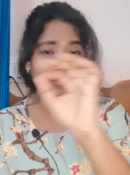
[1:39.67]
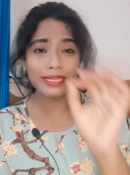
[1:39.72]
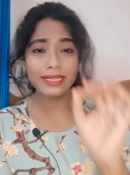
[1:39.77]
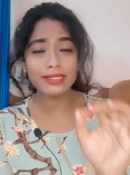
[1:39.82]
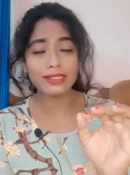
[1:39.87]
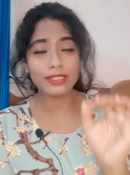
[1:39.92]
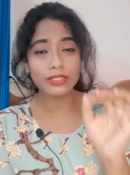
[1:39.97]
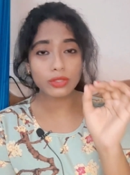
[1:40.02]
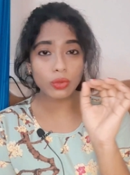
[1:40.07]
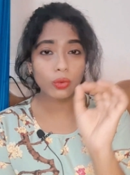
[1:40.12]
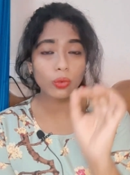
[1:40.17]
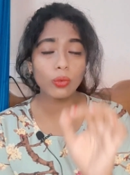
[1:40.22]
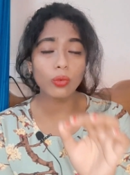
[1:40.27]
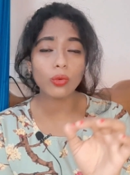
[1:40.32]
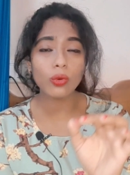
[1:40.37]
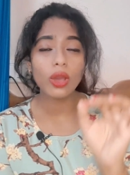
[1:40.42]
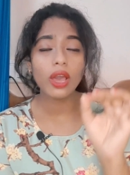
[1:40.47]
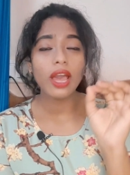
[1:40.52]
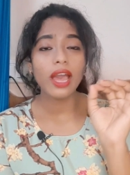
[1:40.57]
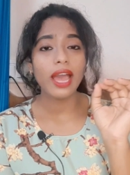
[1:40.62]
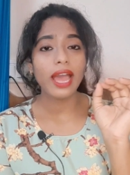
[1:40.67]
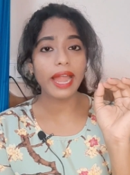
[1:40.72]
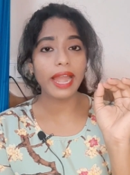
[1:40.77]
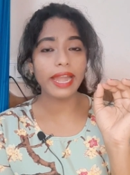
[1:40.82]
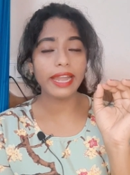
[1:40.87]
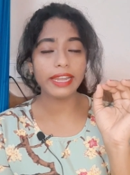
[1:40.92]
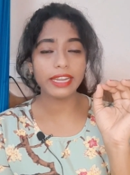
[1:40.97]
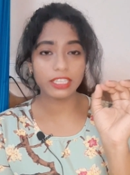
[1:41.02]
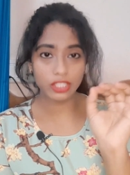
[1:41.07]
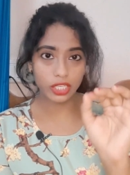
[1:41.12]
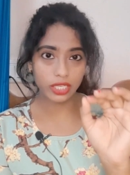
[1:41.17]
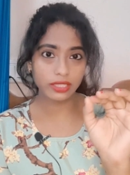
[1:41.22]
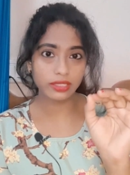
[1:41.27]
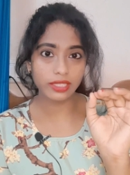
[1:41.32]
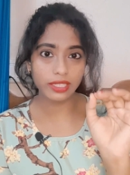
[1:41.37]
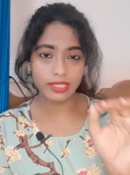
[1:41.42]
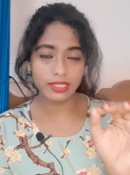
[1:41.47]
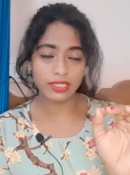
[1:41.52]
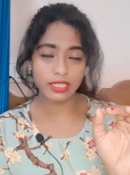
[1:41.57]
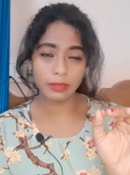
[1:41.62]
Please just go and check
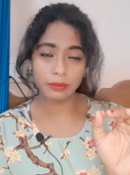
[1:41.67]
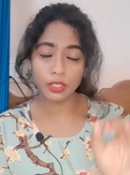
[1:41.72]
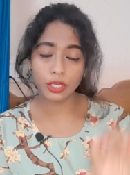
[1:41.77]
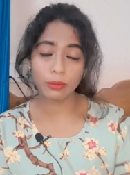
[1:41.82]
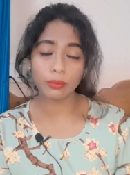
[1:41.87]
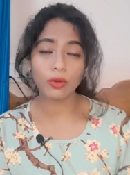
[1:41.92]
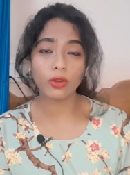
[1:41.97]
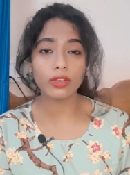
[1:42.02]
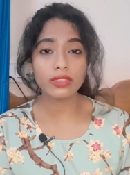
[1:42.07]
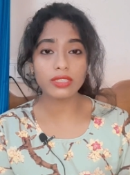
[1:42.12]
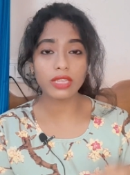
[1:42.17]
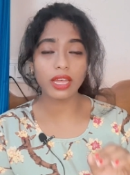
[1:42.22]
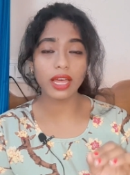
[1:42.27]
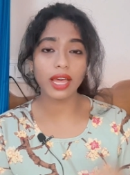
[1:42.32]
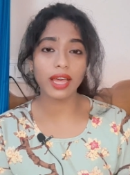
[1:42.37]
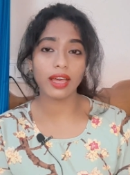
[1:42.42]
the description box